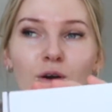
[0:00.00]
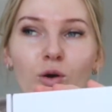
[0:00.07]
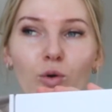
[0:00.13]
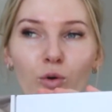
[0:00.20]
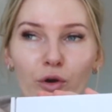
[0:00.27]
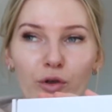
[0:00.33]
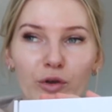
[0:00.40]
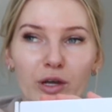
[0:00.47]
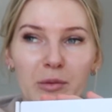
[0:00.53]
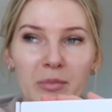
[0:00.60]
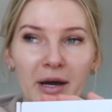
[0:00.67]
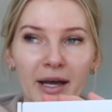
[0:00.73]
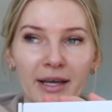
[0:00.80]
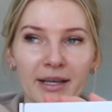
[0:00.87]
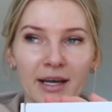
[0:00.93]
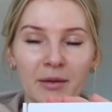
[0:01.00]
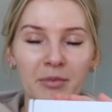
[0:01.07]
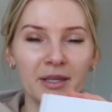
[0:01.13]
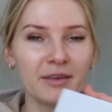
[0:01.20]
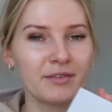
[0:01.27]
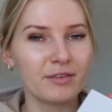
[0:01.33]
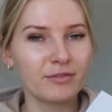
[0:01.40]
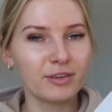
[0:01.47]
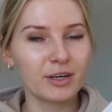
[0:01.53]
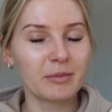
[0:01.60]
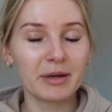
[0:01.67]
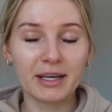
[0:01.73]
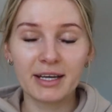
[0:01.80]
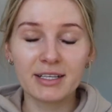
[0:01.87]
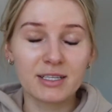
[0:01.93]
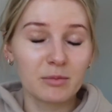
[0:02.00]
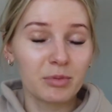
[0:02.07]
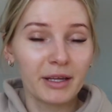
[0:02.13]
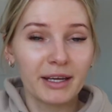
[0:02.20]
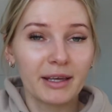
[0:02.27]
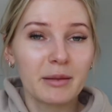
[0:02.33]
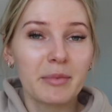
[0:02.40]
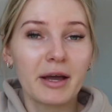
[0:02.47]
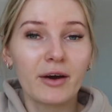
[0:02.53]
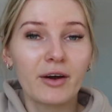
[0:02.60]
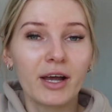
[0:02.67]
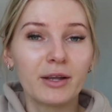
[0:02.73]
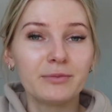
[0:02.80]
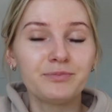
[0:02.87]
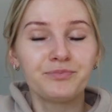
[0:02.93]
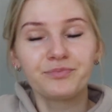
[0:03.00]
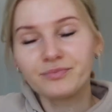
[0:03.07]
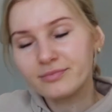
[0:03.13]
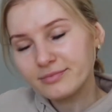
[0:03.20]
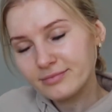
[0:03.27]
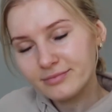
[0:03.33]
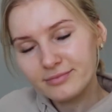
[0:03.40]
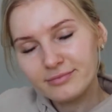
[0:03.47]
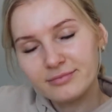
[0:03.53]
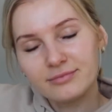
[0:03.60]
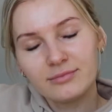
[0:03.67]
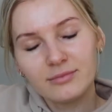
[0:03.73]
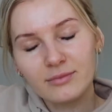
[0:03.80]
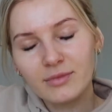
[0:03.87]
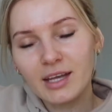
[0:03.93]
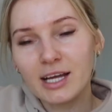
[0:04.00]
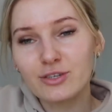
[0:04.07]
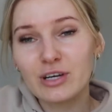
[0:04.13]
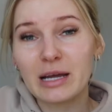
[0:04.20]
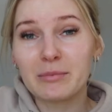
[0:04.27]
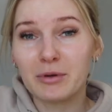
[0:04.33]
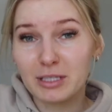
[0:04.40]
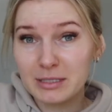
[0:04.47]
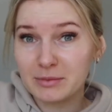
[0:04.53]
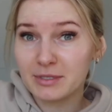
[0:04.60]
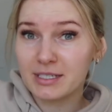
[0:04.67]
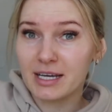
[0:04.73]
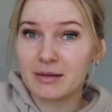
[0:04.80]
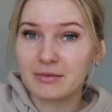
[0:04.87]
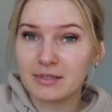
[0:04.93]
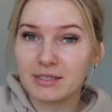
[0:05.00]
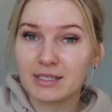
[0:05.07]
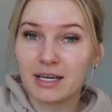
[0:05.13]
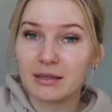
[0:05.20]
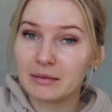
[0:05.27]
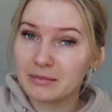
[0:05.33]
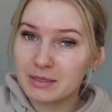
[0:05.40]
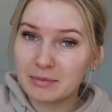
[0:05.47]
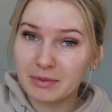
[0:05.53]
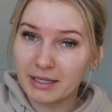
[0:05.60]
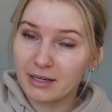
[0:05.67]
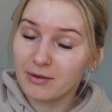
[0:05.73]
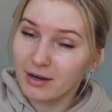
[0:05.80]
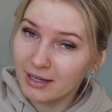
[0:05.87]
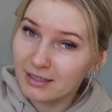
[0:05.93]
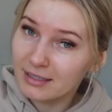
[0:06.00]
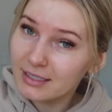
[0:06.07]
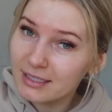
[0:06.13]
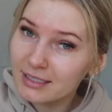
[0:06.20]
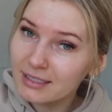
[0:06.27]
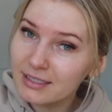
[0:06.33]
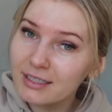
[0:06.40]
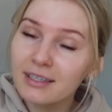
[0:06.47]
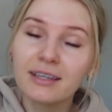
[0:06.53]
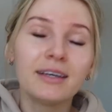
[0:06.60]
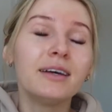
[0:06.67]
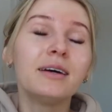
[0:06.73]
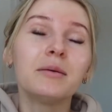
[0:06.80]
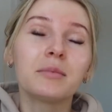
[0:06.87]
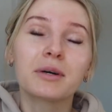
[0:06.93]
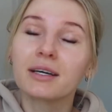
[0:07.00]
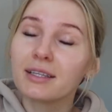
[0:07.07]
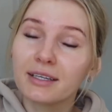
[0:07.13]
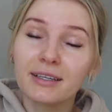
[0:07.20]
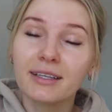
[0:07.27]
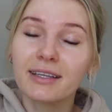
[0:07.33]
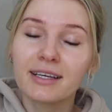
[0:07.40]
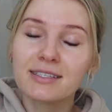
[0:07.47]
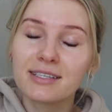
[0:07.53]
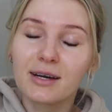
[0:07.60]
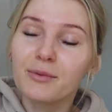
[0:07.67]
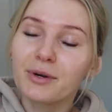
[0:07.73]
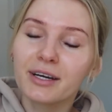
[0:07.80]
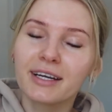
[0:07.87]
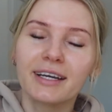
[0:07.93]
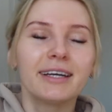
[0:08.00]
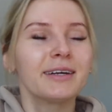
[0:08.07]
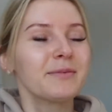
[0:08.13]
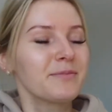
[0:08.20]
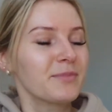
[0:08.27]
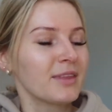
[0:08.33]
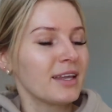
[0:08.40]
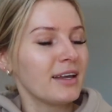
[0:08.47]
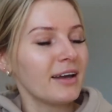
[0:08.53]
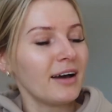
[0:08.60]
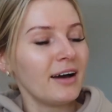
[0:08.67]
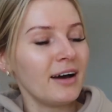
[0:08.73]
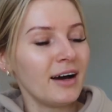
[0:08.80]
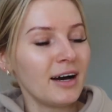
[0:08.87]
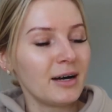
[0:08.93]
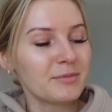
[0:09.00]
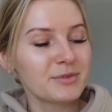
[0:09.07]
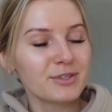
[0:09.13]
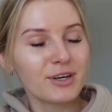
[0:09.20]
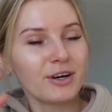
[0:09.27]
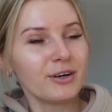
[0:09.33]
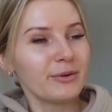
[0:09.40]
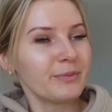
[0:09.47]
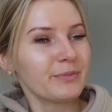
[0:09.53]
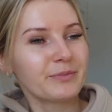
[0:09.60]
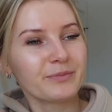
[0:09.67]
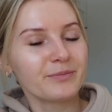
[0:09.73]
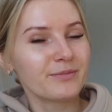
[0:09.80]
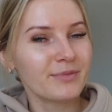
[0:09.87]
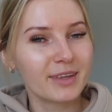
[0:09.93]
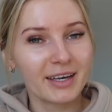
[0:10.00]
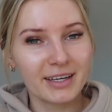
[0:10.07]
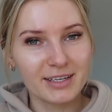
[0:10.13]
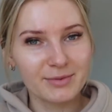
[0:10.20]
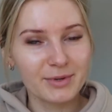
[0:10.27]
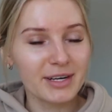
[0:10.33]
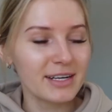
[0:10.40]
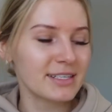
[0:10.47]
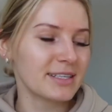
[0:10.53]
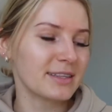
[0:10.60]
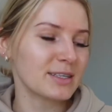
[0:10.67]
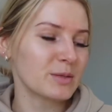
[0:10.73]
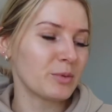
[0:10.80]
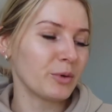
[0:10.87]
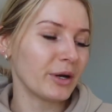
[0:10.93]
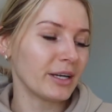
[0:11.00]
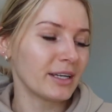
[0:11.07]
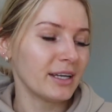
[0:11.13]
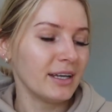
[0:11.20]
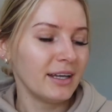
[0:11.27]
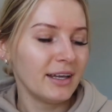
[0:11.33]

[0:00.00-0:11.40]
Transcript: or you can buy it. I believe the Flutter, my kids are playing in the background. I tried multiple times to tell them to play quietly. Clearly that's not working. So it is what it is at this point.